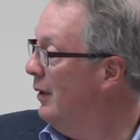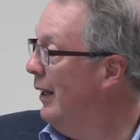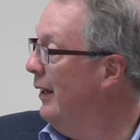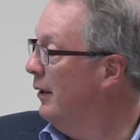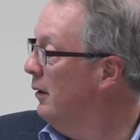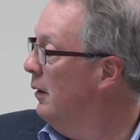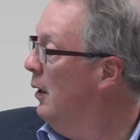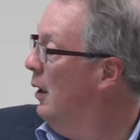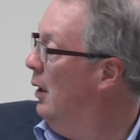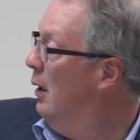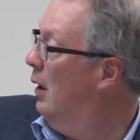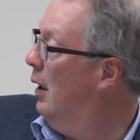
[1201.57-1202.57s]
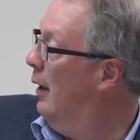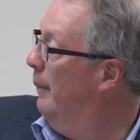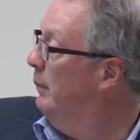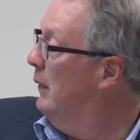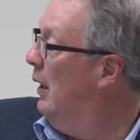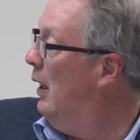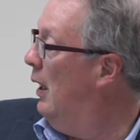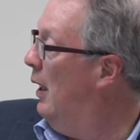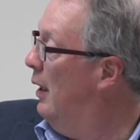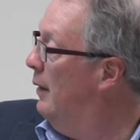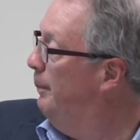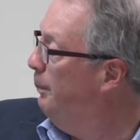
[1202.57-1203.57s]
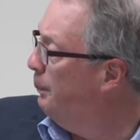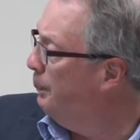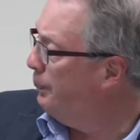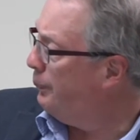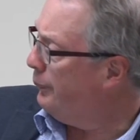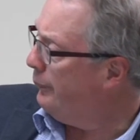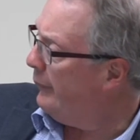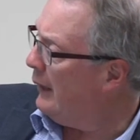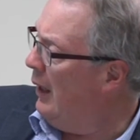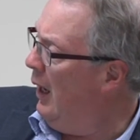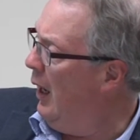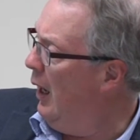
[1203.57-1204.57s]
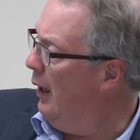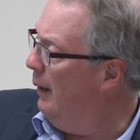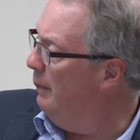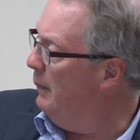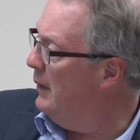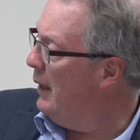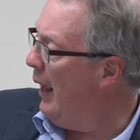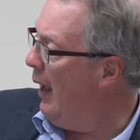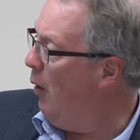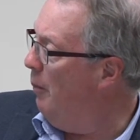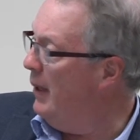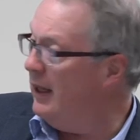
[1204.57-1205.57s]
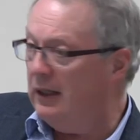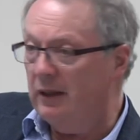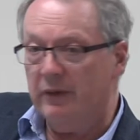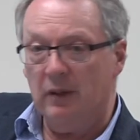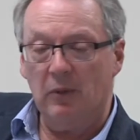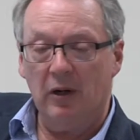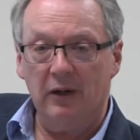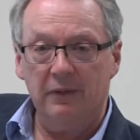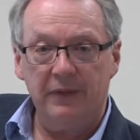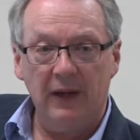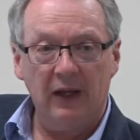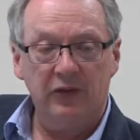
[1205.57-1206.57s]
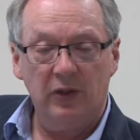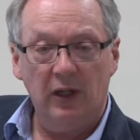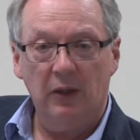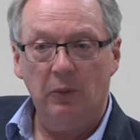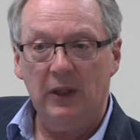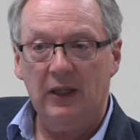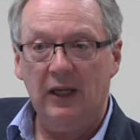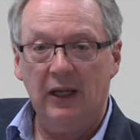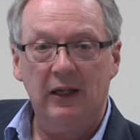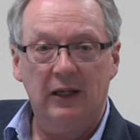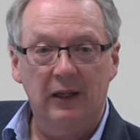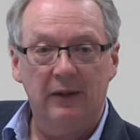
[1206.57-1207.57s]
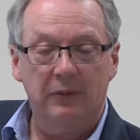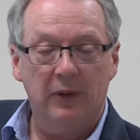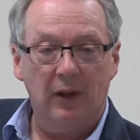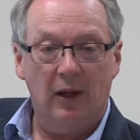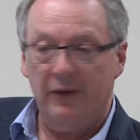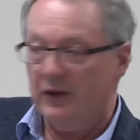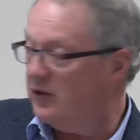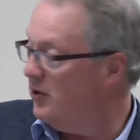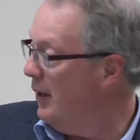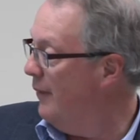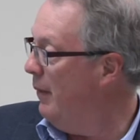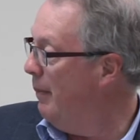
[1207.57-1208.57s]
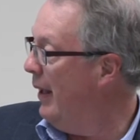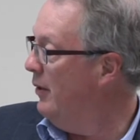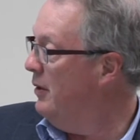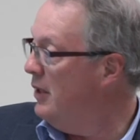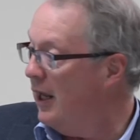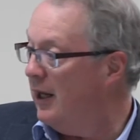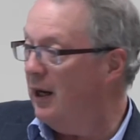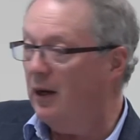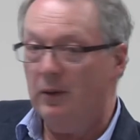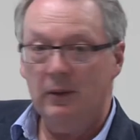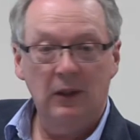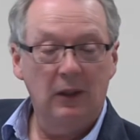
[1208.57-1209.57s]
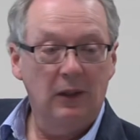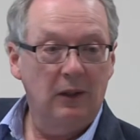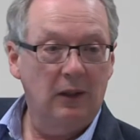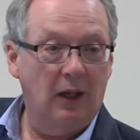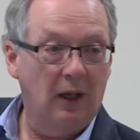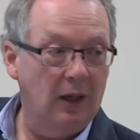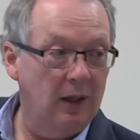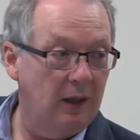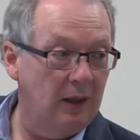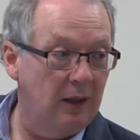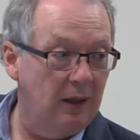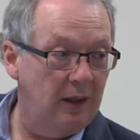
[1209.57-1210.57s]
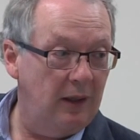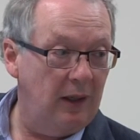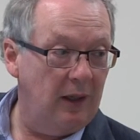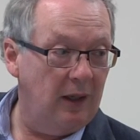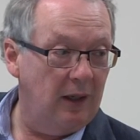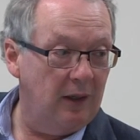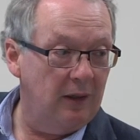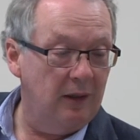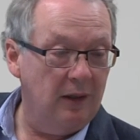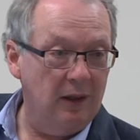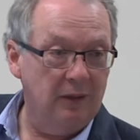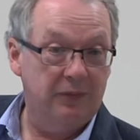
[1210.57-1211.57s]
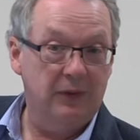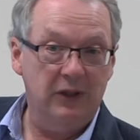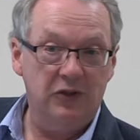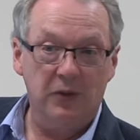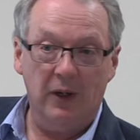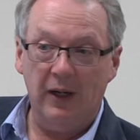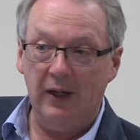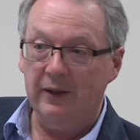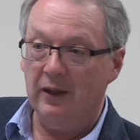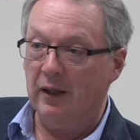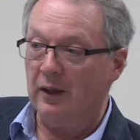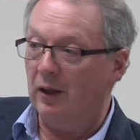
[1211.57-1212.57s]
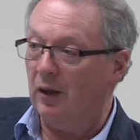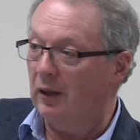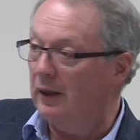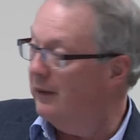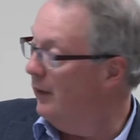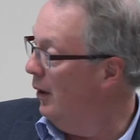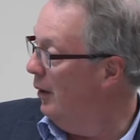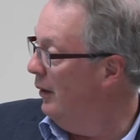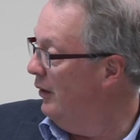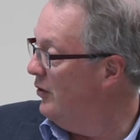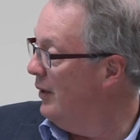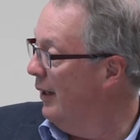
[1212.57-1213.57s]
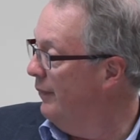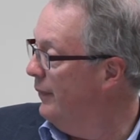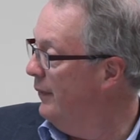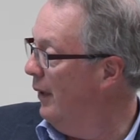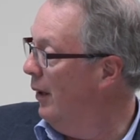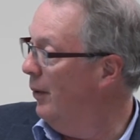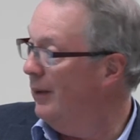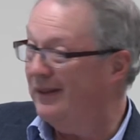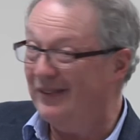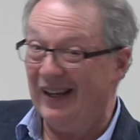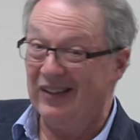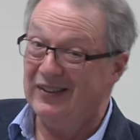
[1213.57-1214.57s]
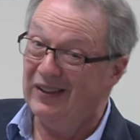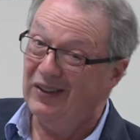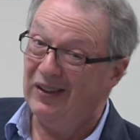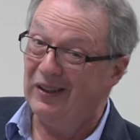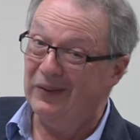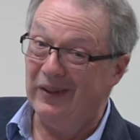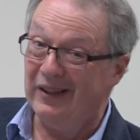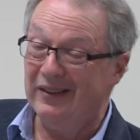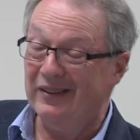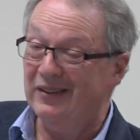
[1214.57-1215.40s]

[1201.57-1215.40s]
later, and Now many of them are in fact saying, we can't live with all this stuff about NATO and free trade, the other holy of holy stuff. Though if you actually look at what